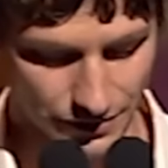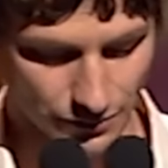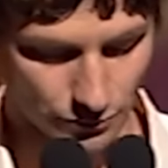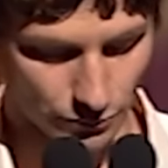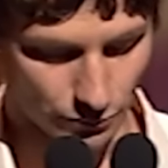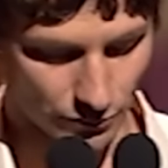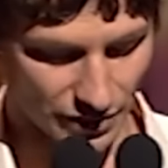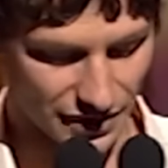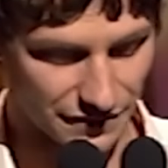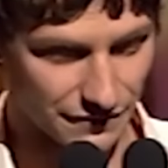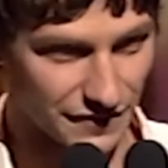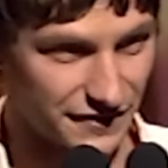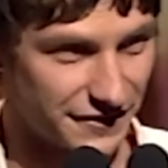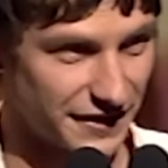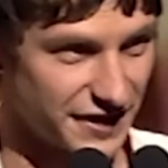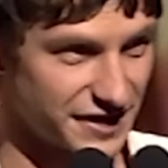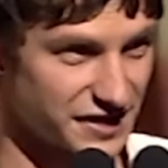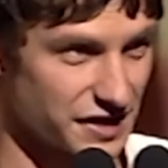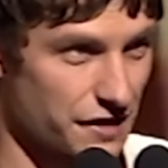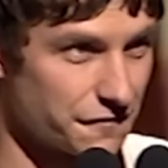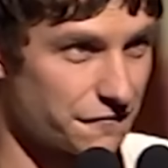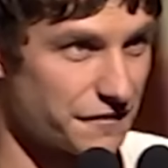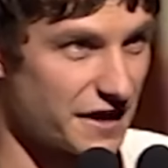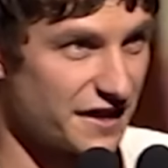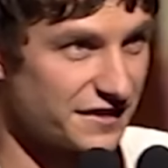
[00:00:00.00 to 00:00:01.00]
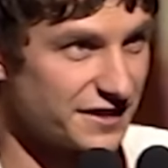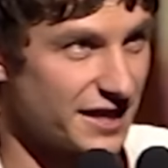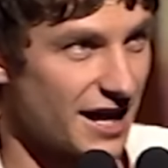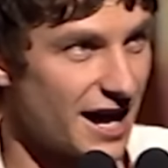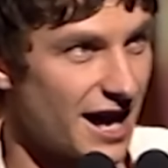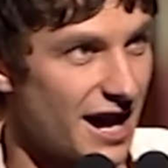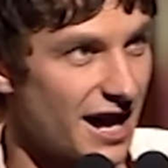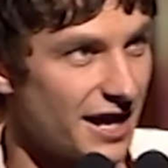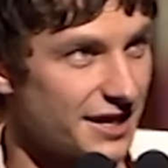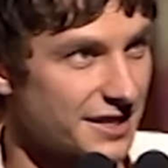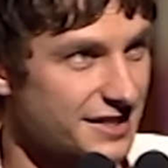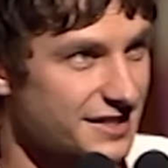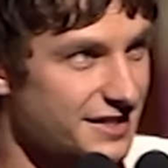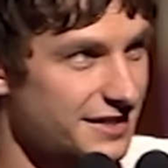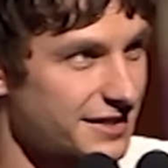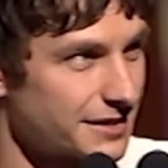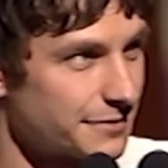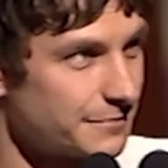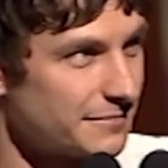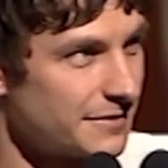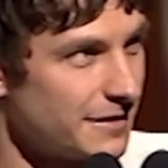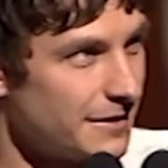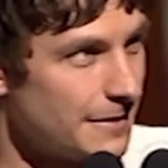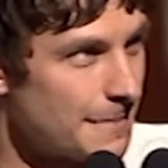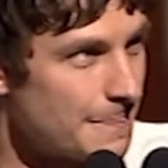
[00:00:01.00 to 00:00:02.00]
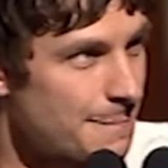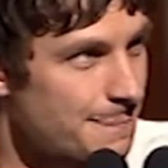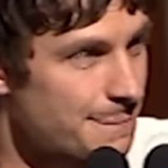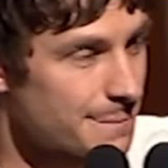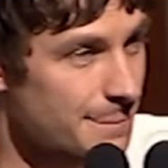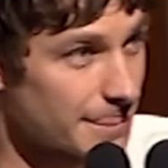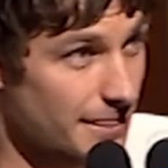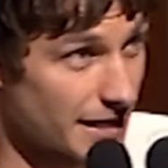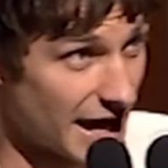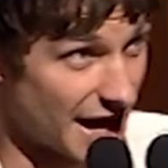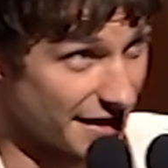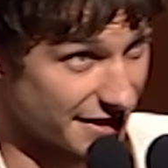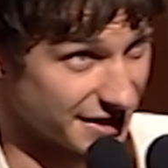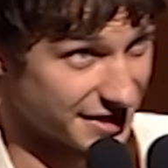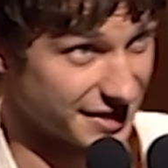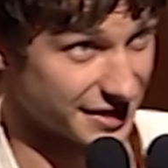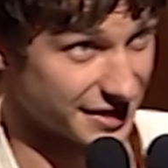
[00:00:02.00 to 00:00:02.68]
one of the things I found the hardest at the